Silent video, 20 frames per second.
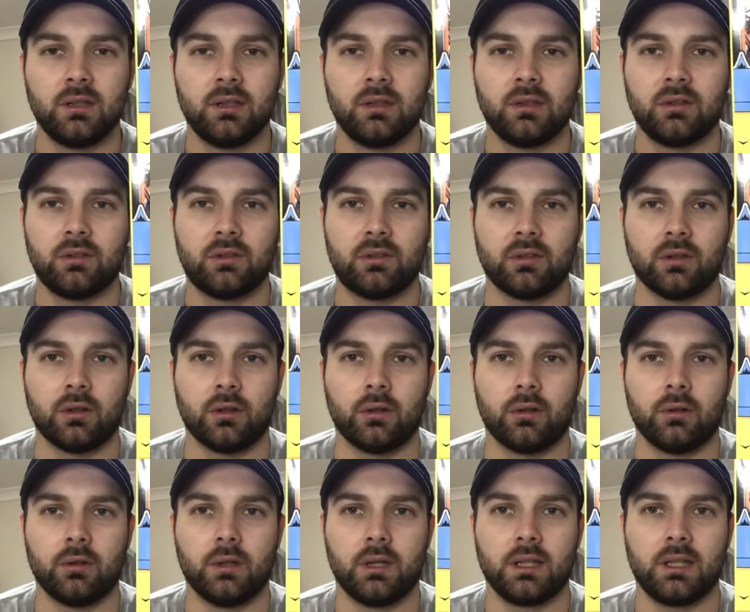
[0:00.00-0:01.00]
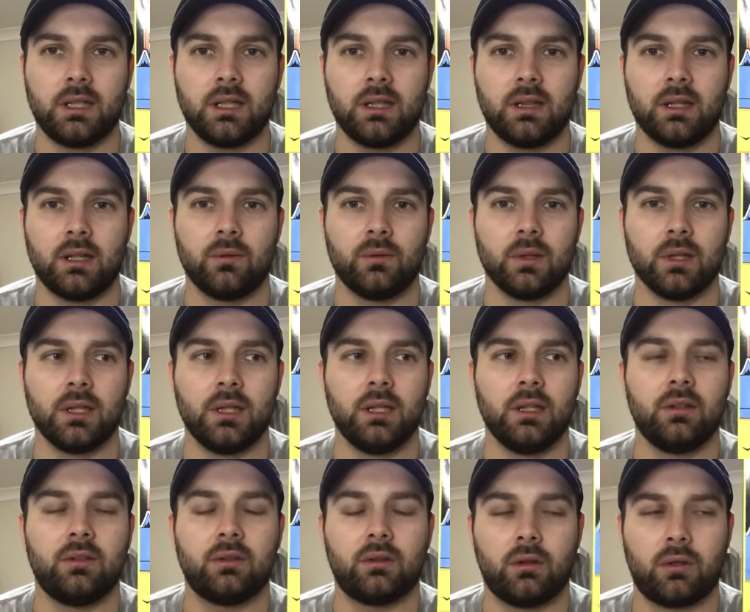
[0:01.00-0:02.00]
So again, they
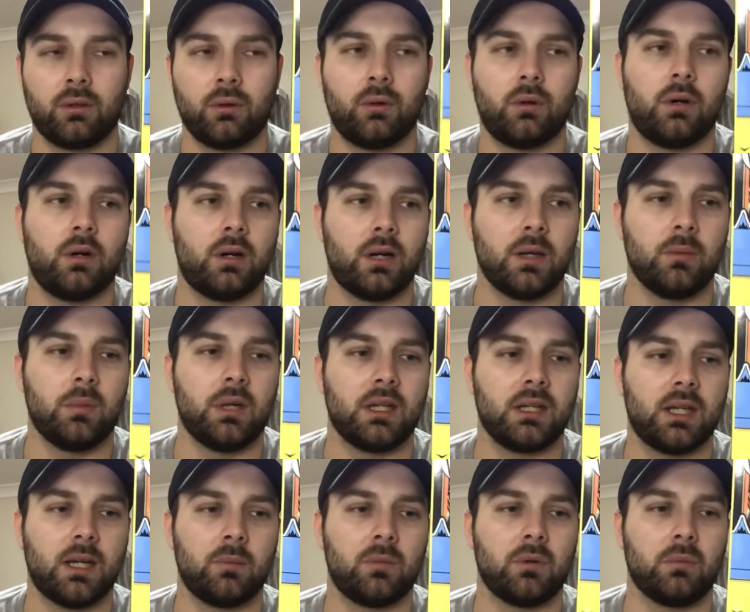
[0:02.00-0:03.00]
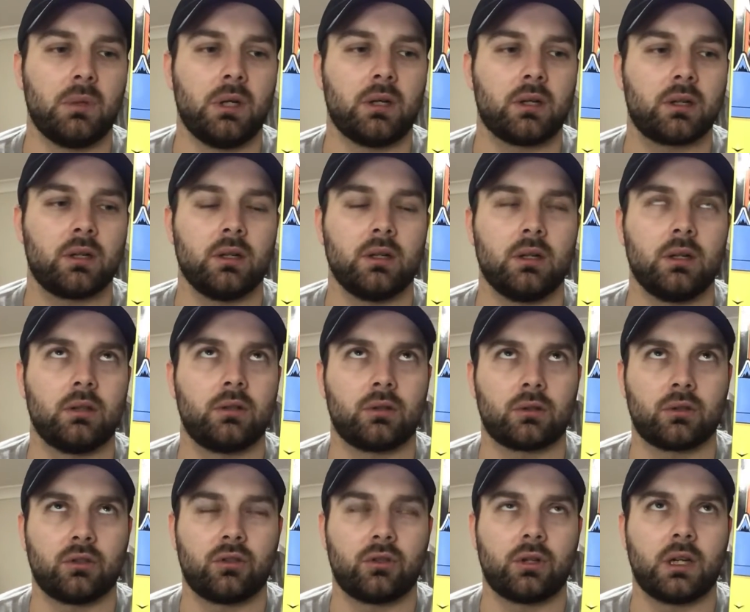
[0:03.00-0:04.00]
released Thor, Iron Man, Captain America, Doctor
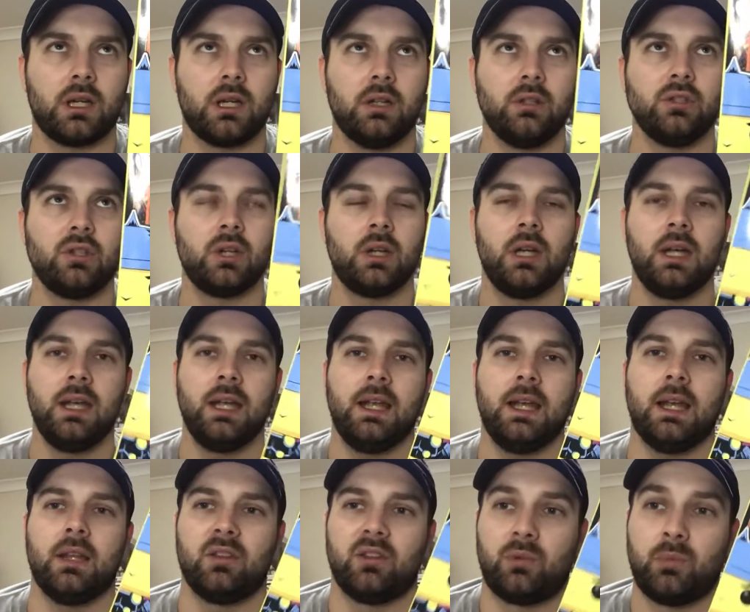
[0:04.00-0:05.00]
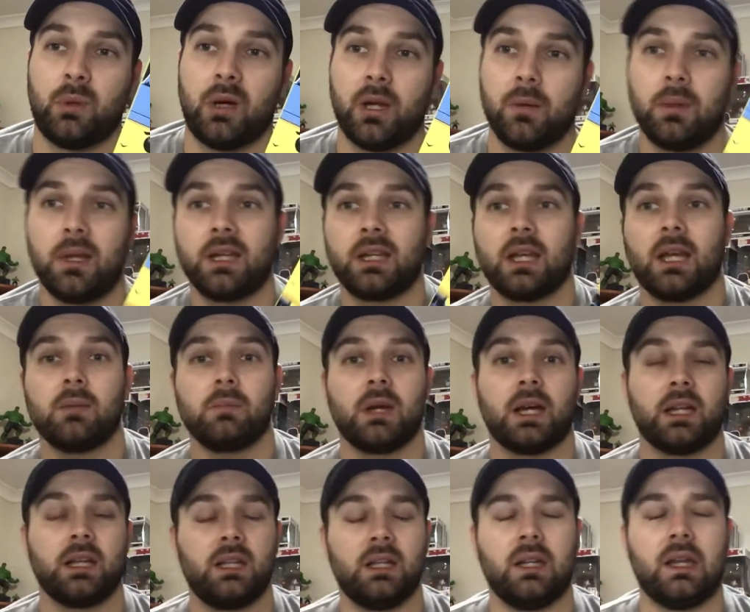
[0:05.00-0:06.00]
Strange, and Spider-Man came out
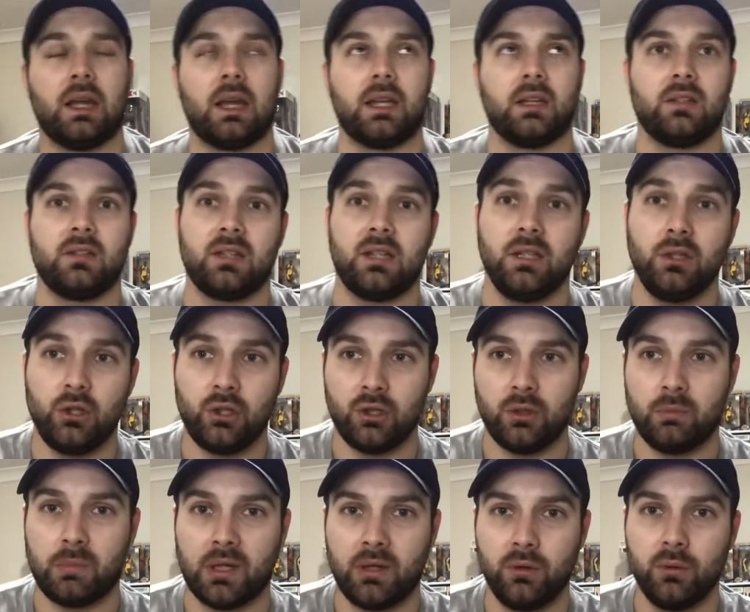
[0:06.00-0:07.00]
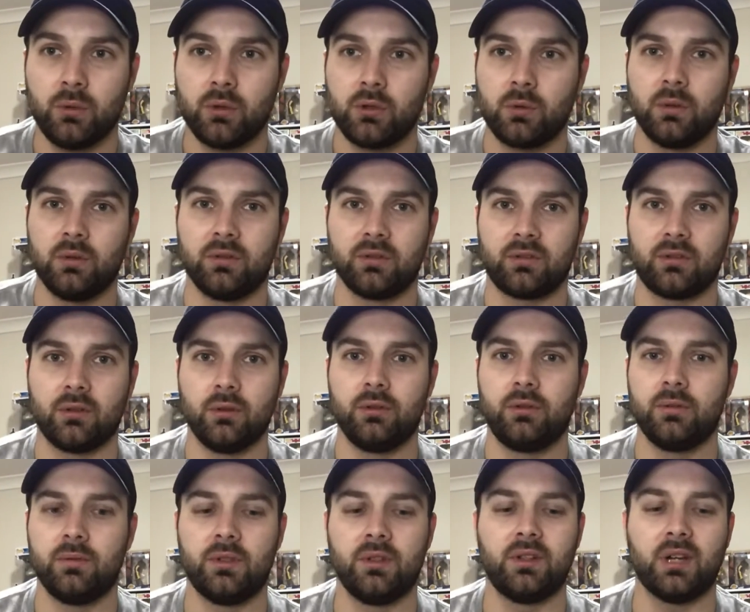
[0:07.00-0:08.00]
in a t-shirt bundle, which was
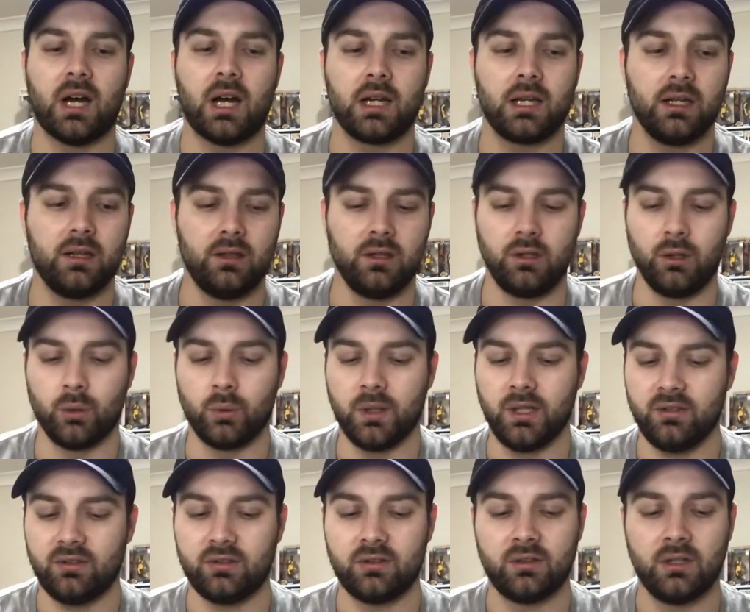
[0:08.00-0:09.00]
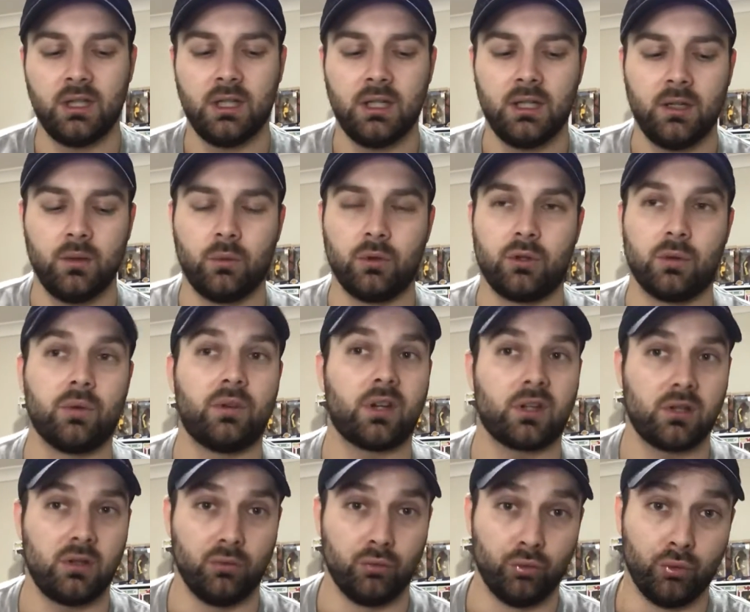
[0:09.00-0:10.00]
exclusive to Target in the US, which was
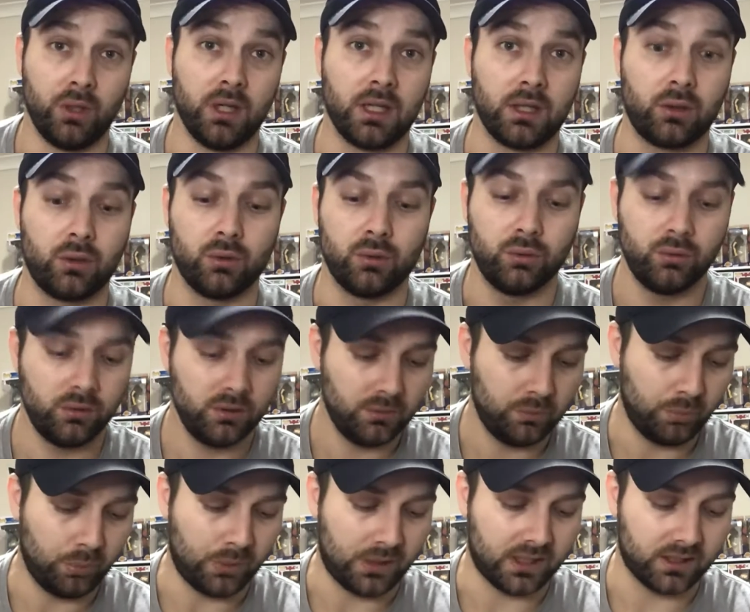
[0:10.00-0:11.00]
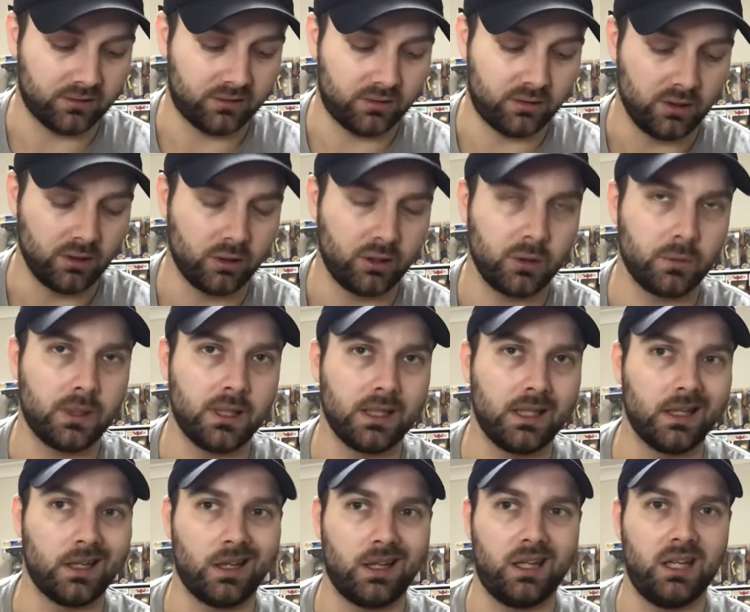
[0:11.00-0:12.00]
actually really cool. But the only way to get
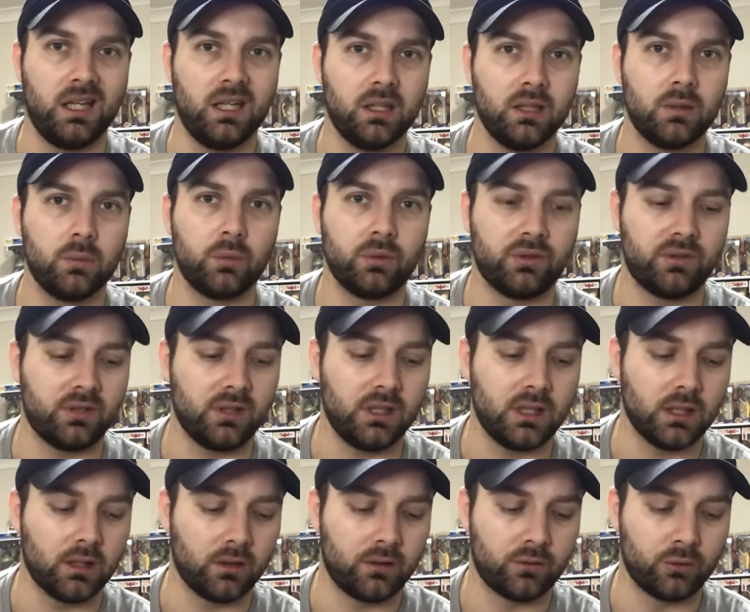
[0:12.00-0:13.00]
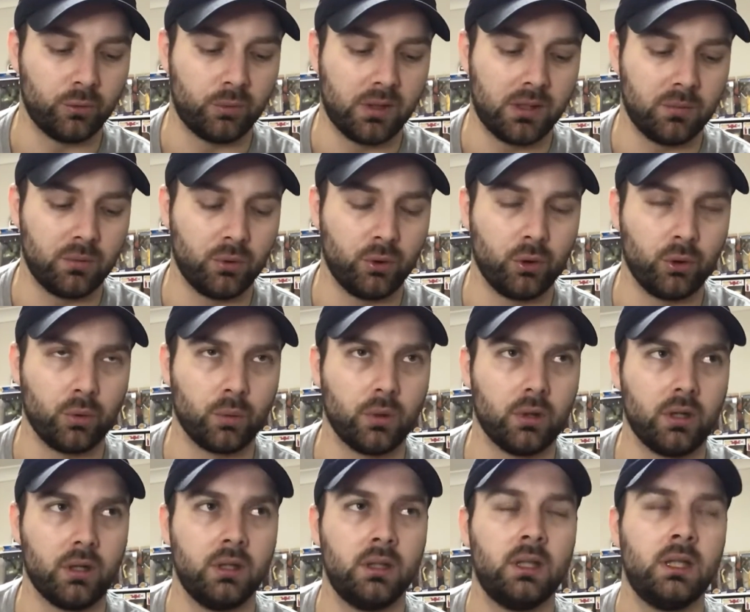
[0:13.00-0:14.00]
it here was to get it through people who
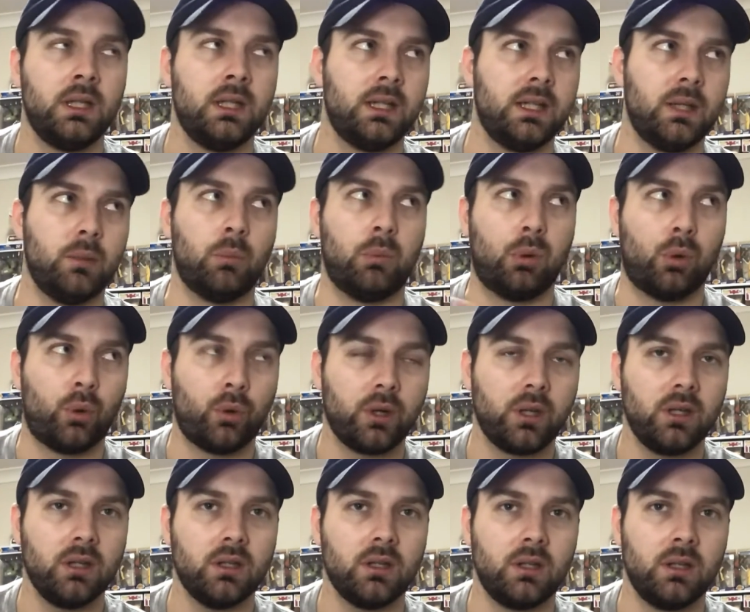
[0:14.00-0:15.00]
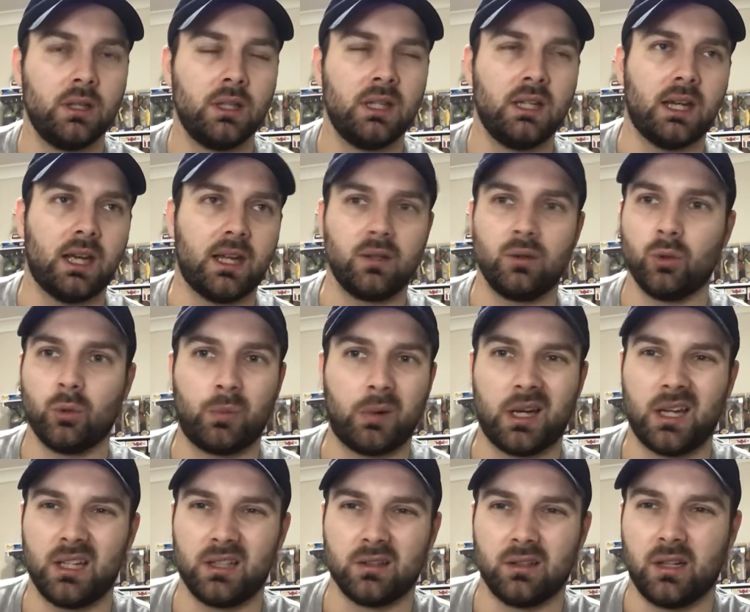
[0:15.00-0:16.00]
were importing it, and you were
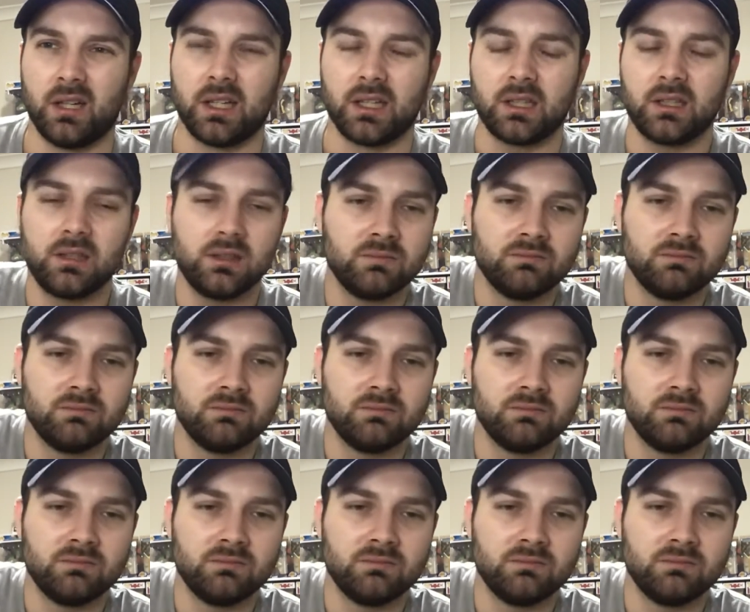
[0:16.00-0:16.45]
paying like